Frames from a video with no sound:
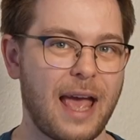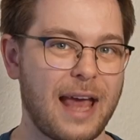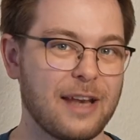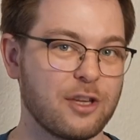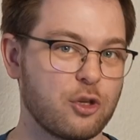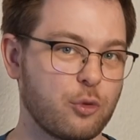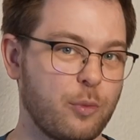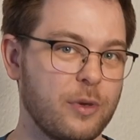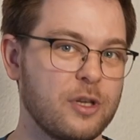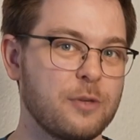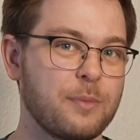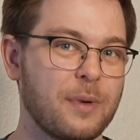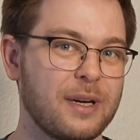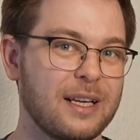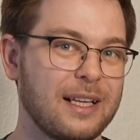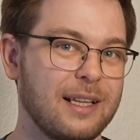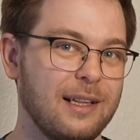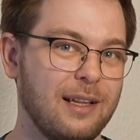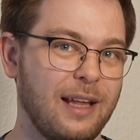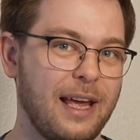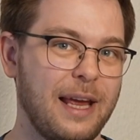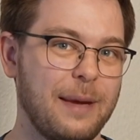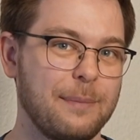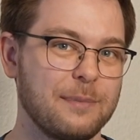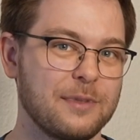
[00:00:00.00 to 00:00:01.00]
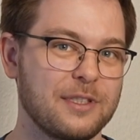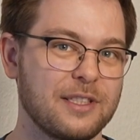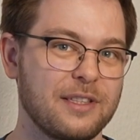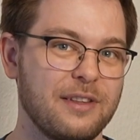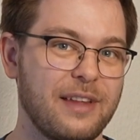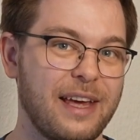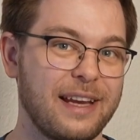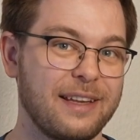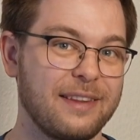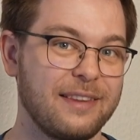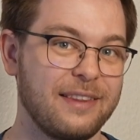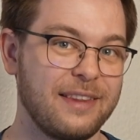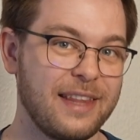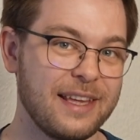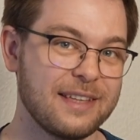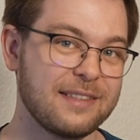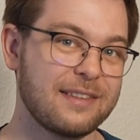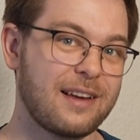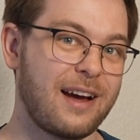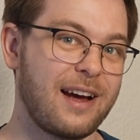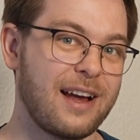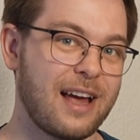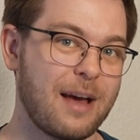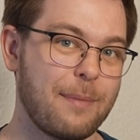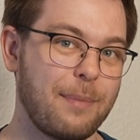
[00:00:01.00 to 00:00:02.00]
And SwitchBot claims that this
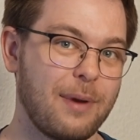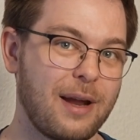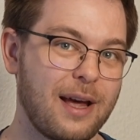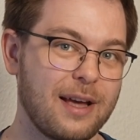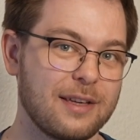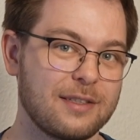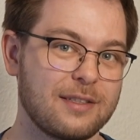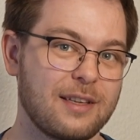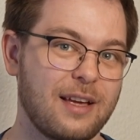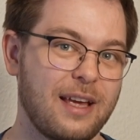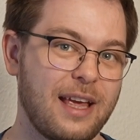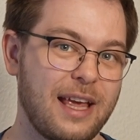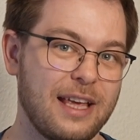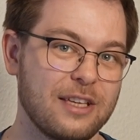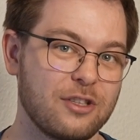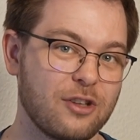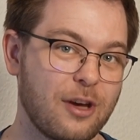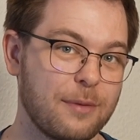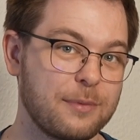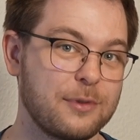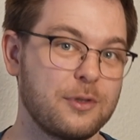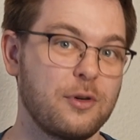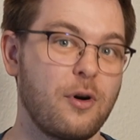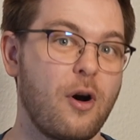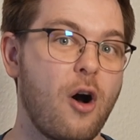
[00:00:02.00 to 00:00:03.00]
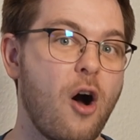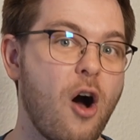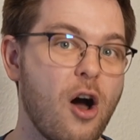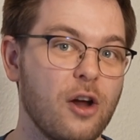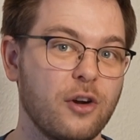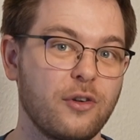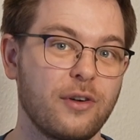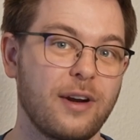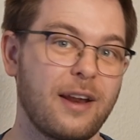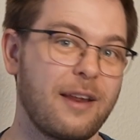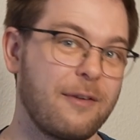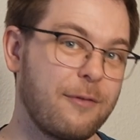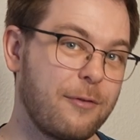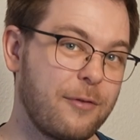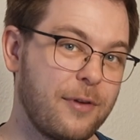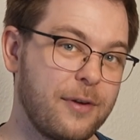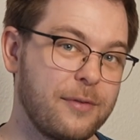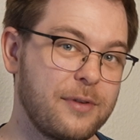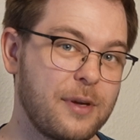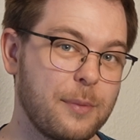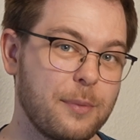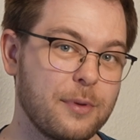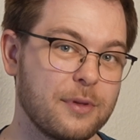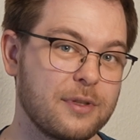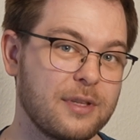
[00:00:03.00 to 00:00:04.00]
IR blaster is up to
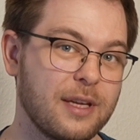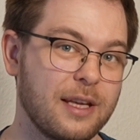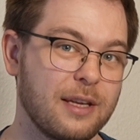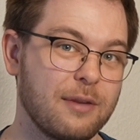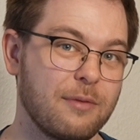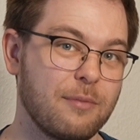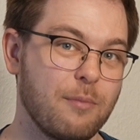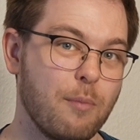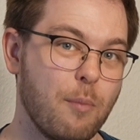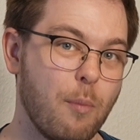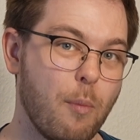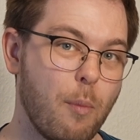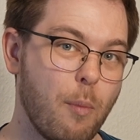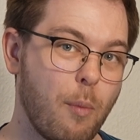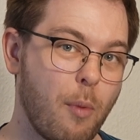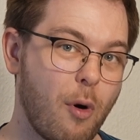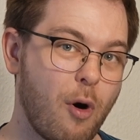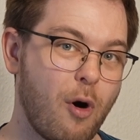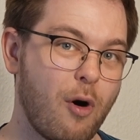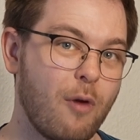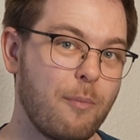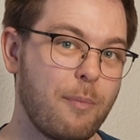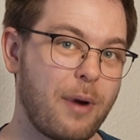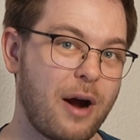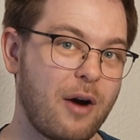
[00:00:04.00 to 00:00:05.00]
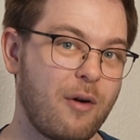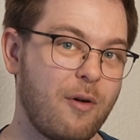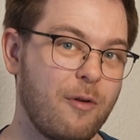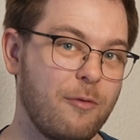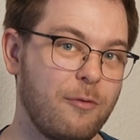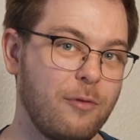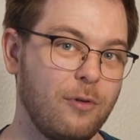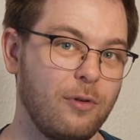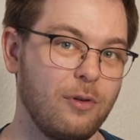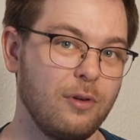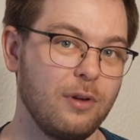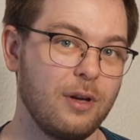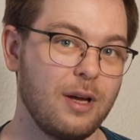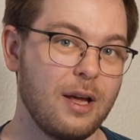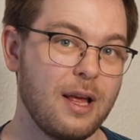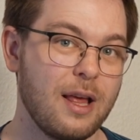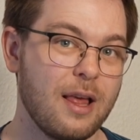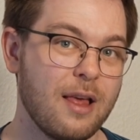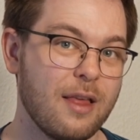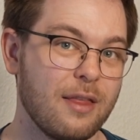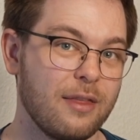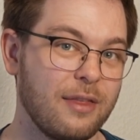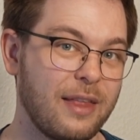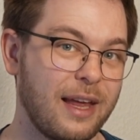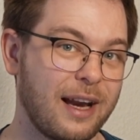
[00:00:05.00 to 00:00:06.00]
150% more powerful
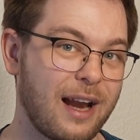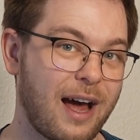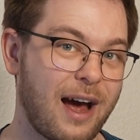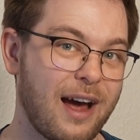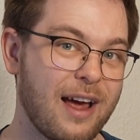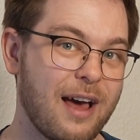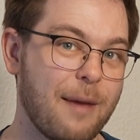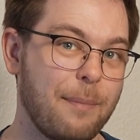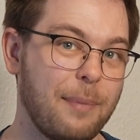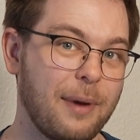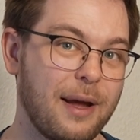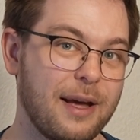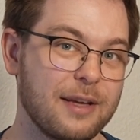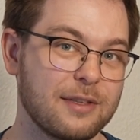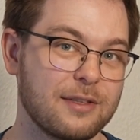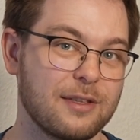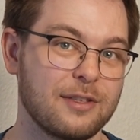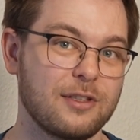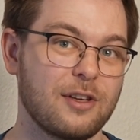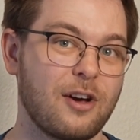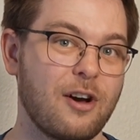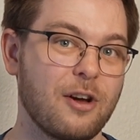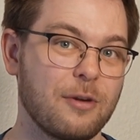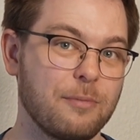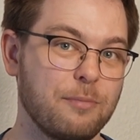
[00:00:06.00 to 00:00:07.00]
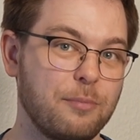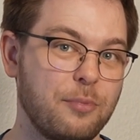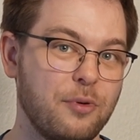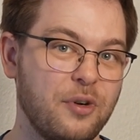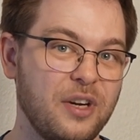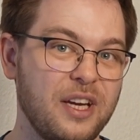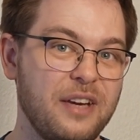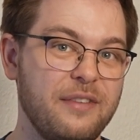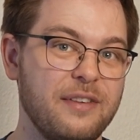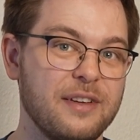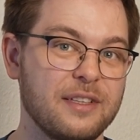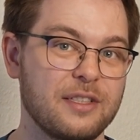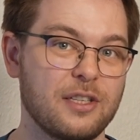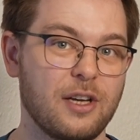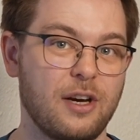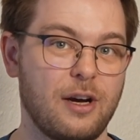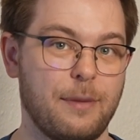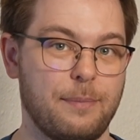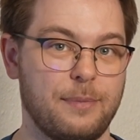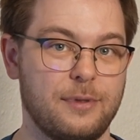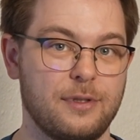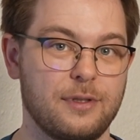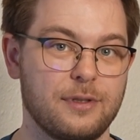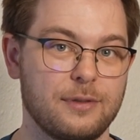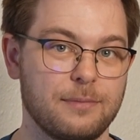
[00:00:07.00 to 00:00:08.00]
than IR blasters on previous
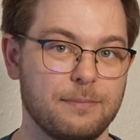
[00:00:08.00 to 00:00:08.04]
Hubs.